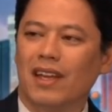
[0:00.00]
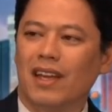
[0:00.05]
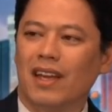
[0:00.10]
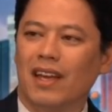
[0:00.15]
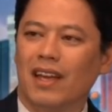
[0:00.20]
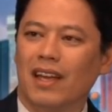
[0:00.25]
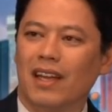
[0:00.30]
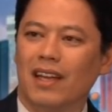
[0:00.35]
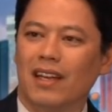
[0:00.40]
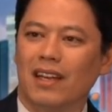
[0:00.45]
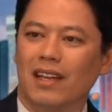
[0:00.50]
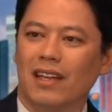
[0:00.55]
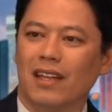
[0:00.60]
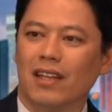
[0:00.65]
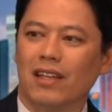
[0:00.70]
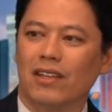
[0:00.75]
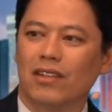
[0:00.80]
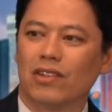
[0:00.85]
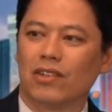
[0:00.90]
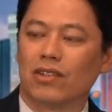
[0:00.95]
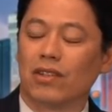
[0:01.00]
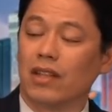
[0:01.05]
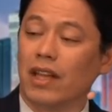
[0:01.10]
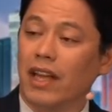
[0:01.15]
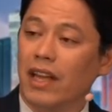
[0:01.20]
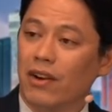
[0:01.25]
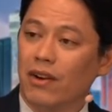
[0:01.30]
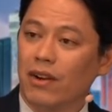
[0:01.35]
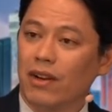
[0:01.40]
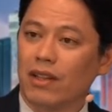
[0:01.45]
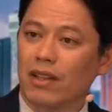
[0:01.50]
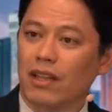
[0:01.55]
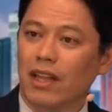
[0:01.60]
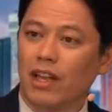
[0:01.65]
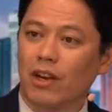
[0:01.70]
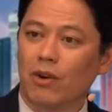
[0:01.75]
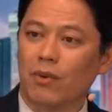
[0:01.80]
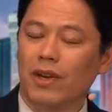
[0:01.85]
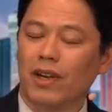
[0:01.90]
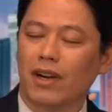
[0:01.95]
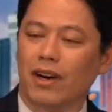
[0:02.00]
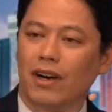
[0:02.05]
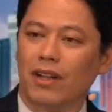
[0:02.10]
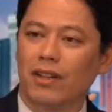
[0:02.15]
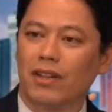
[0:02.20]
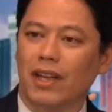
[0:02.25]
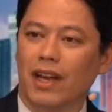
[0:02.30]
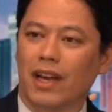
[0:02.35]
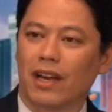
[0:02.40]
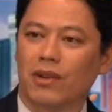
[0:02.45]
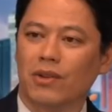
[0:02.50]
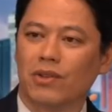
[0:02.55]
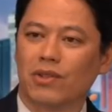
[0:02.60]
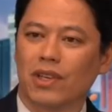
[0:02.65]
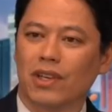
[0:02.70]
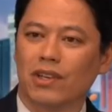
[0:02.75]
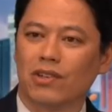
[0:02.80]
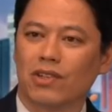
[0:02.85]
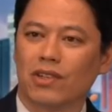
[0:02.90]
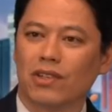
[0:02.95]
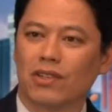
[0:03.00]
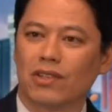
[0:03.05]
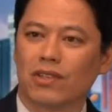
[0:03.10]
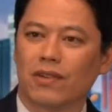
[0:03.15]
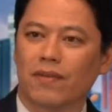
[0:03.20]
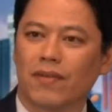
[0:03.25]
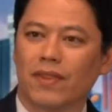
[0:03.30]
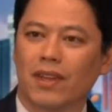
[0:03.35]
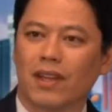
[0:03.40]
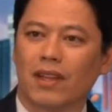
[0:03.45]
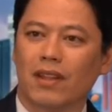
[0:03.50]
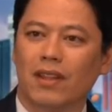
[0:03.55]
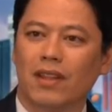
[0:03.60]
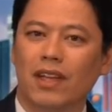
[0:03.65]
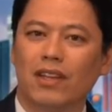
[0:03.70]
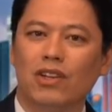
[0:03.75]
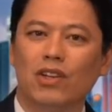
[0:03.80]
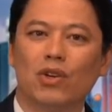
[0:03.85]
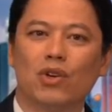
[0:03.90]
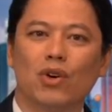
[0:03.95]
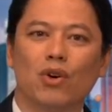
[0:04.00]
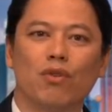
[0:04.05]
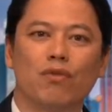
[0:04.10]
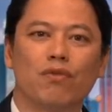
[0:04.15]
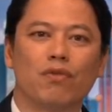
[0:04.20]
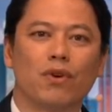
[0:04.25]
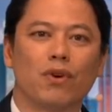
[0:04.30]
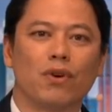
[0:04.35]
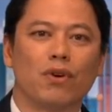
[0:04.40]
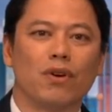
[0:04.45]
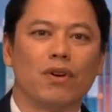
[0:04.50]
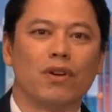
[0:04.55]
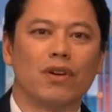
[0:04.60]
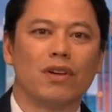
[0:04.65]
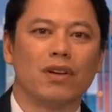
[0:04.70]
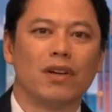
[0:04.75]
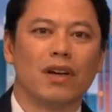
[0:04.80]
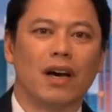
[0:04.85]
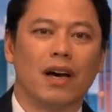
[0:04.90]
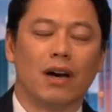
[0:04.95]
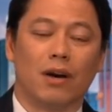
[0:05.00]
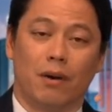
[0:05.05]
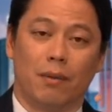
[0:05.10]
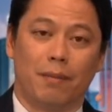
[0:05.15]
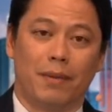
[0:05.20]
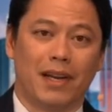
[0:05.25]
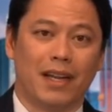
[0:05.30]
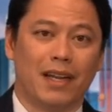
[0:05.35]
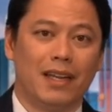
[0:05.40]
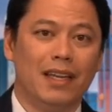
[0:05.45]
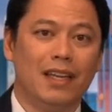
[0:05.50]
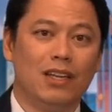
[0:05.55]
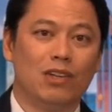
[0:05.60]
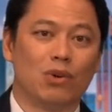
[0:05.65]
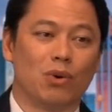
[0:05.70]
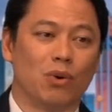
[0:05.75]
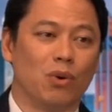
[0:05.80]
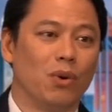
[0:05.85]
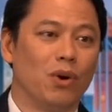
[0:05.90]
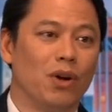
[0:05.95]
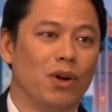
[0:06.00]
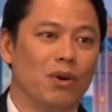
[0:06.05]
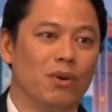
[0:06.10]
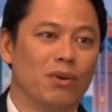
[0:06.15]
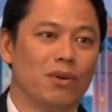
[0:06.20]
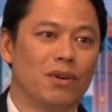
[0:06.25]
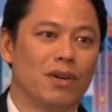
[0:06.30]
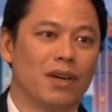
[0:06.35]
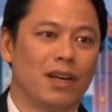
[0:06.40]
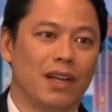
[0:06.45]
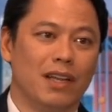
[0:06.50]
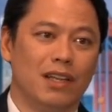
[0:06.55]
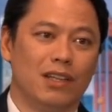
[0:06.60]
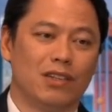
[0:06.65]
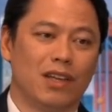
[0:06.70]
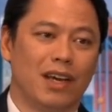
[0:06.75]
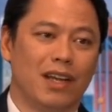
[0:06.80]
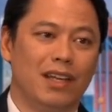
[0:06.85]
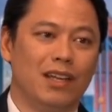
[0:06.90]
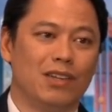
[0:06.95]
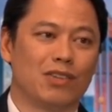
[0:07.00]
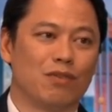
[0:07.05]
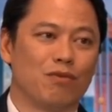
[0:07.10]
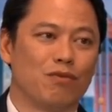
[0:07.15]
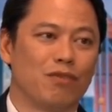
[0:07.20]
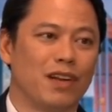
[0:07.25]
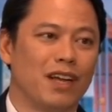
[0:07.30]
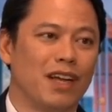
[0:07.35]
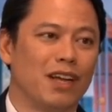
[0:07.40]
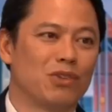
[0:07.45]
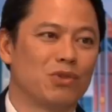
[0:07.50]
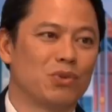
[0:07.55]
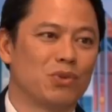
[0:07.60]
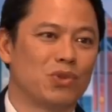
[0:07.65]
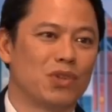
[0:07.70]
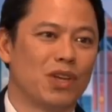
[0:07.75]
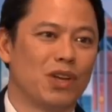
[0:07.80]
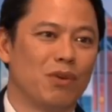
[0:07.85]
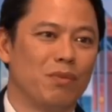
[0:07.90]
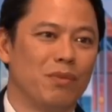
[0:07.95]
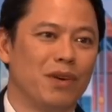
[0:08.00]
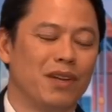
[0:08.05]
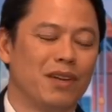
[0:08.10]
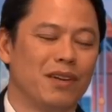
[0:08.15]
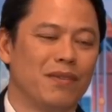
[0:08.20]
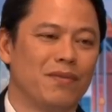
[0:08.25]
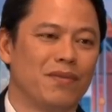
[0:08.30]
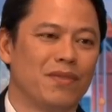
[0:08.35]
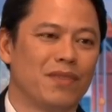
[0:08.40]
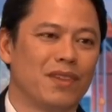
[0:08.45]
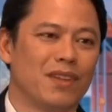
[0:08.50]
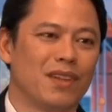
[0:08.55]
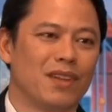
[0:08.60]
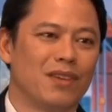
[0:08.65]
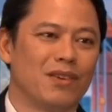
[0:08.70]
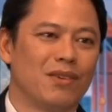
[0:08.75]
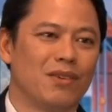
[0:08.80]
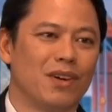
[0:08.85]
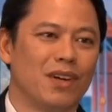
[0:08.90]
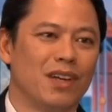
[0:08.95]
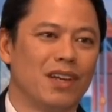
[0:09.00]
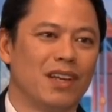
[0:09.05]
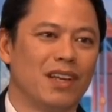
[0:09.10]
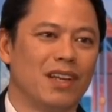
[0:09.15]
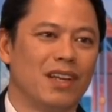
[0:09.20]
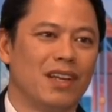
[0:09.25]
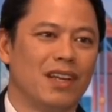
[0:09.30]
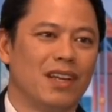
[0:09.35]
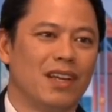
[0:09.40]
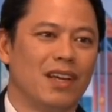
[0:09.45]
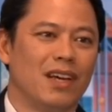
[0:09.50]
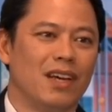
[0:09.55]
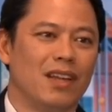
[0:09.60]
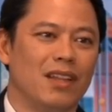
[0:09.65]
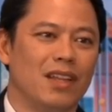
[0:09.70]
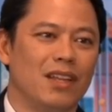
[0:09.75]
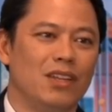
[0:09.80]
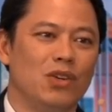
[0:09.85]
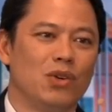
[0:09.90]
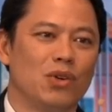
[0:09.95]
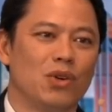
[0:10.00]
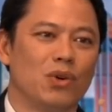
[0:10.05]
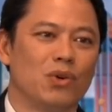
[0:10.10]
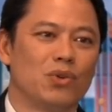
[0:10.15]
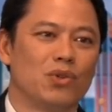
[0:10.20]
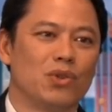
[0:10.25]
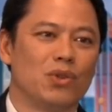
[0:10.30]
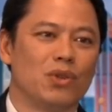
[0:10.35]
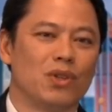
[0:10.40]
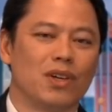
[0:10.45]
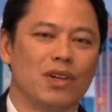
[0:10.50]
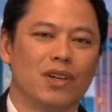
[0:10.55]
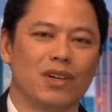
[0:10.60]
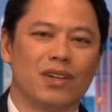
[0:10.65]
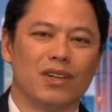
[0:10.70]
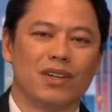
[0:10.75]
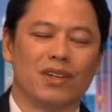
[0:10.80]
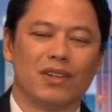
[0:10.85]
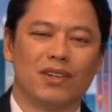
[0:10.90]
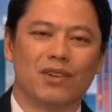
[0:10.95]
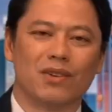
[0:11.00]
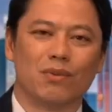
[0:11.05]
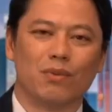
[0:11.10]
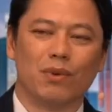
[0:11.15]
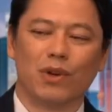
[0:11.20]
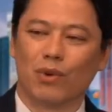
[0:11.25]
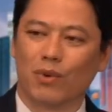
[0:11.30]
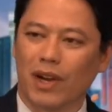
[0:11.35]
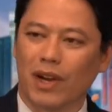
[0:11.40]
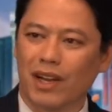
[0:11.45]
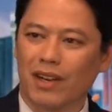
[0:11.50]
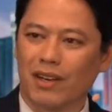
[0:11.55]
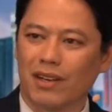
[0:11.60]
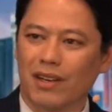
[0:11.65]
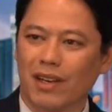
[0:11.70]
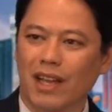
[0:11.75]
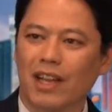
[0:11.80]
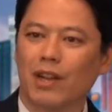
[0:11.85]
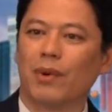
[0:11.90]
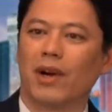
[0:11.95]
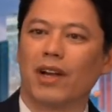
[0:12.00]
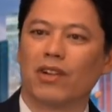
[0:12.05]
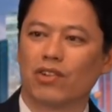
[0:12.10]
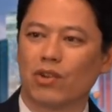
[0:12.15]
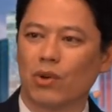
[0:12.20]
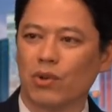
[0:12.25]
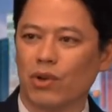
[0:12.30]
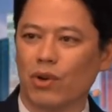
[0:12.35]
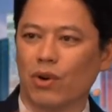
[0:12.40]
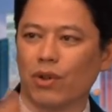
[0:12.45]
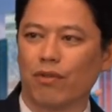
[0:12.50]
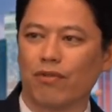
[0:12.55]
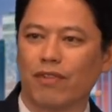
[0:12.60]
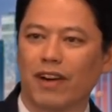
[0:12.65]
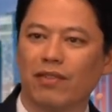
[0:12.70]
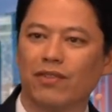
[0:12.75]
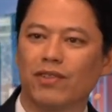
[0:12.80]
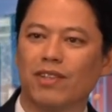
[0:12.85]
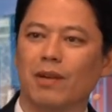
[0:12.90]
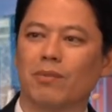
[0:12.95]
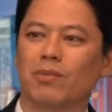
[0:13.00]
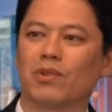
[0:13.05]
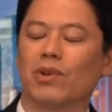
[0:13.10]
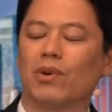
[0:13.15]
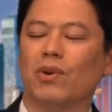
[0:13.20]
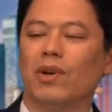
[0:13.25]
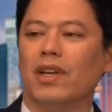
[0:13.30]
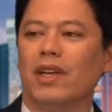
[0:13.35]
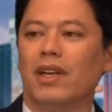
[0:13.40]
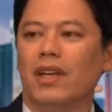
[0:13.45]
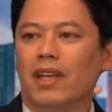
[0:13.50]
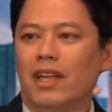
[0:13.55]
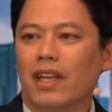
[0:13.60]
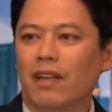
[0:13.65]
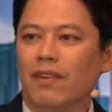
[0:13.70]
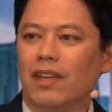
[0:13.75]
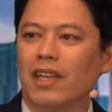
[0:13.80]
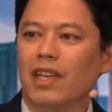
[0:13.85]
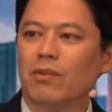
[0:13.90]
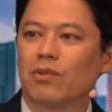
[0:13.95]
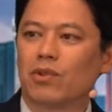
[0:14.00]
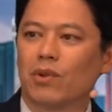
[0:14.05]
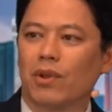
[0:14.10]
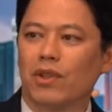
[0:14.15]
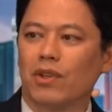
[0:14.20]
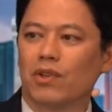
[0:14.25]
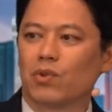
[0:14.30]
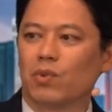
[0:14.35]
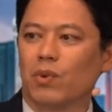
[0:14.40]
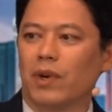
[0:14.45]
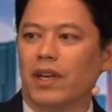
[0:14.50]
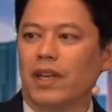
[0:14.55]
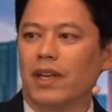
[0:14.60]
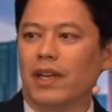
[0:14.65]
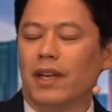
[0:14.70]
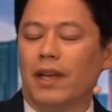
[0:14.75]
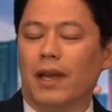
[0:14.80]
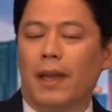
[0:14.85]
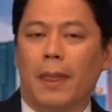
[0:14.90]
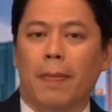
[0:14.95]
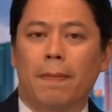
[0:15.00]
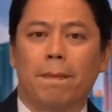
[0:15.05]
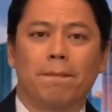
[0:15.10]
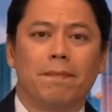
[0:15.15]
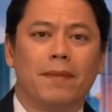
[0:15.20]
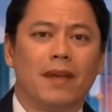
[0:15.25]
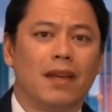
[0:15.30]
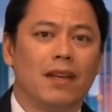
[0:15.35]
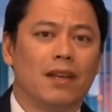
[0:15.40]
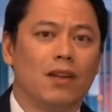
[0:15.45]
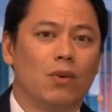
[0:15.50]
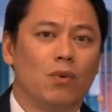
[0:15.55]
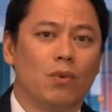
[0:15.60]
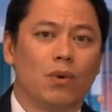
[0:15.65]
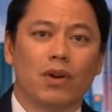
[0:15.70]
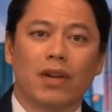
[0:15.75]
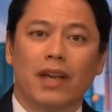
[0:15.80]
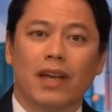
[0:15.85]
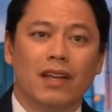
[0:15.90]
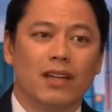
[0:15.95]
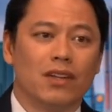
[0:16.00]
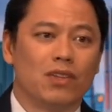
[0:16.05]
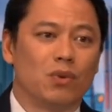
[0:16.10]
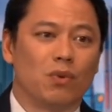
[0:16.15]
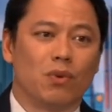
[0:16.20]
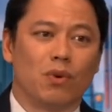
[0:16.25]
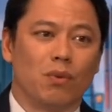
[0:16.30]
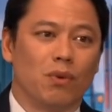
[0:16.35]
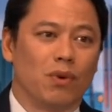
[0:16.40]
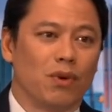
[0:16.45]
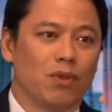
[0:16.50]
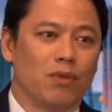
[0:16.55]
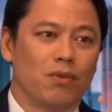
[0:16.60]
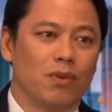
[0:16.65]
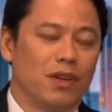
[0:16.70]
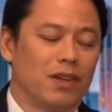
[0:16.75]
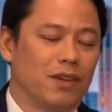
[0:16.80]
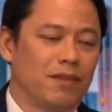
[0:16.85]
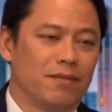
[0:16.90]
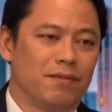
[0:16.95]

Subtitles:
And just layering on the accusations. Then you go for, but I need your oil, and I need some financial settlement, right? And then you go to the regret. Anyway, I showed you all the 5 steps. So if it keeps going this way, then we're heading to World War III,